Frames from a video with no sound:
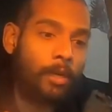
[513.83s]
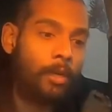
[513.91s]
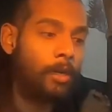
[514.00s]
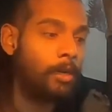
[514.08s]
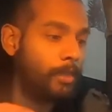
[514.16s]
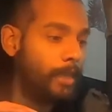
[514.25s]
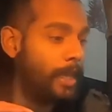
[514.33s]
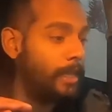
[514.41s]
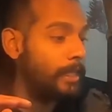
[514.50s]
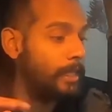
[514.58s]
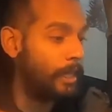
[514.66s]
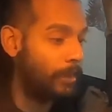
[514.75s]
on that
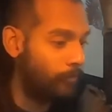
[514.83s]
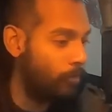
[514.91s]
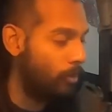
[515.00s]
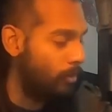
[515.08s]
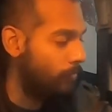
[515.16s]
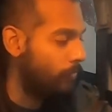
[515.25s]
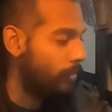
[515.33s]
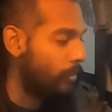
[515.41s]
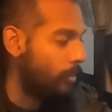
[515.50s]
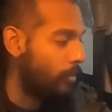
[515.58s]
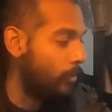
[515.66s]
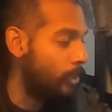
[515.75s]
level,
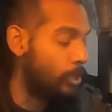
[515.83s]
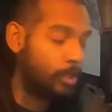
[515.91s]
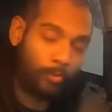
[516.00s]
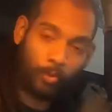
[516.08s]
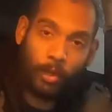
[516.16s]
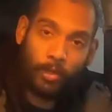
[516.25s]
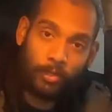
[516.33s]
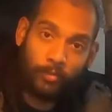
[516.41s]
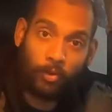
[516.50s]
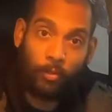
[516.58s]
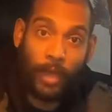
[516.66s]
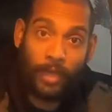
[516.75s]
which is surprising
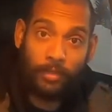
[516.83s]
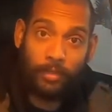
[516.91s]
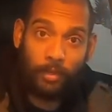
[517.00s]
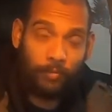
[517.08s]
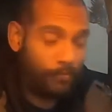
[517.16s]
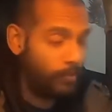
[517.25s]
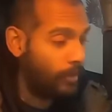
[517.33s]
for Mazda.